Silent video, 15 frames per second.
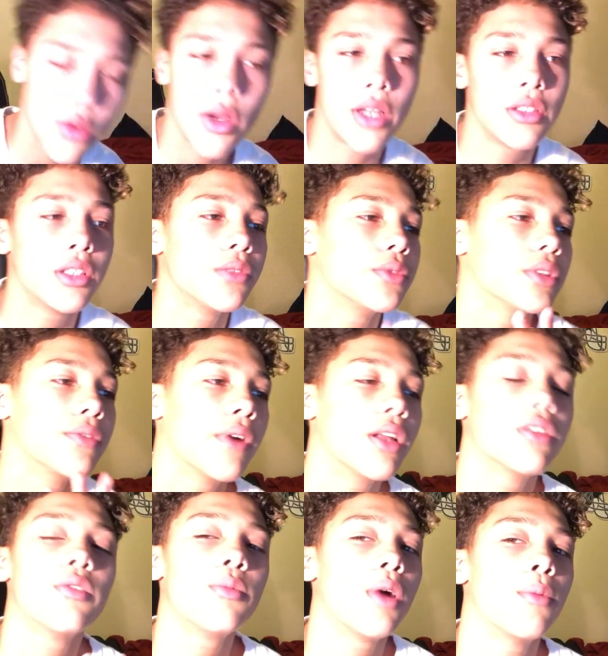do I live with? I
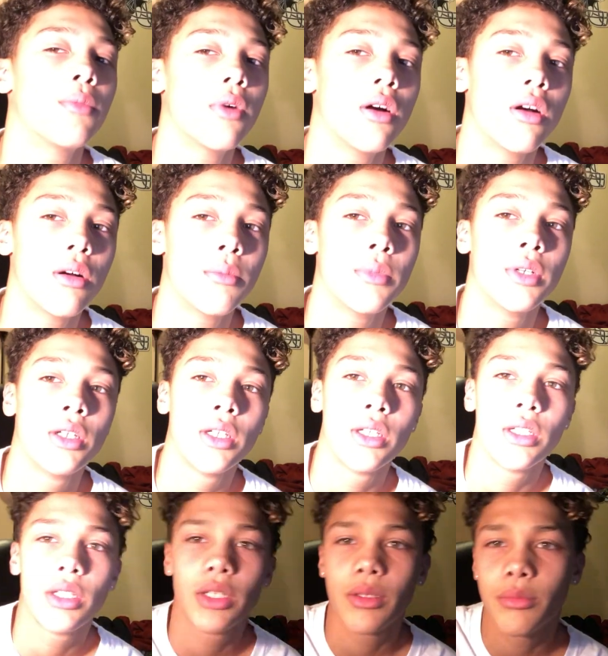live with my mom.
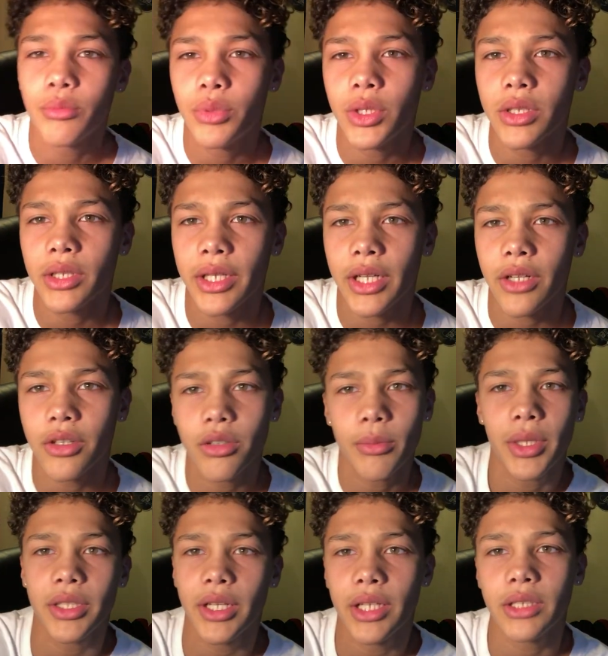But, like, I go to
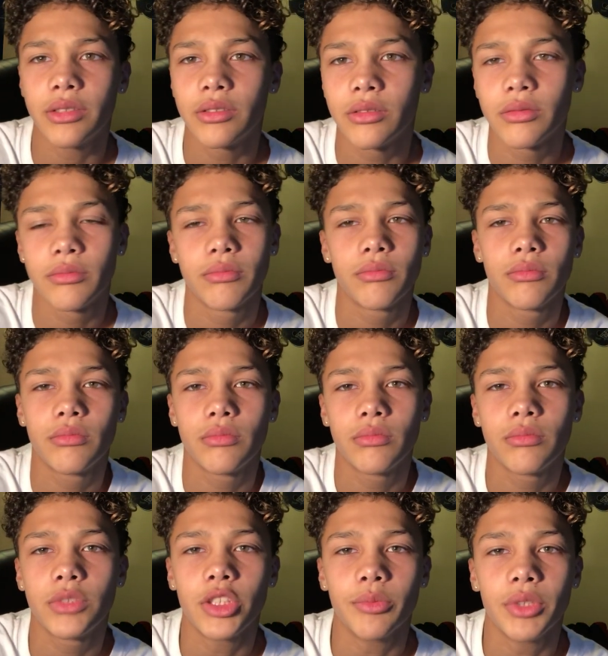my dad's
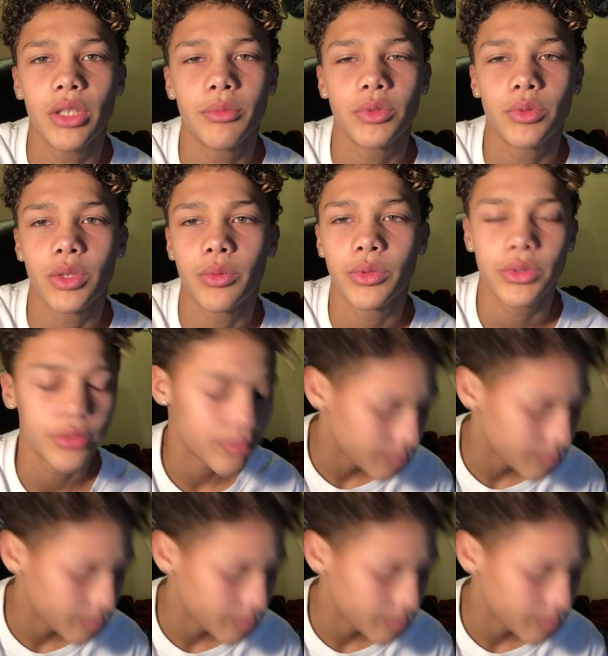sometimes when I want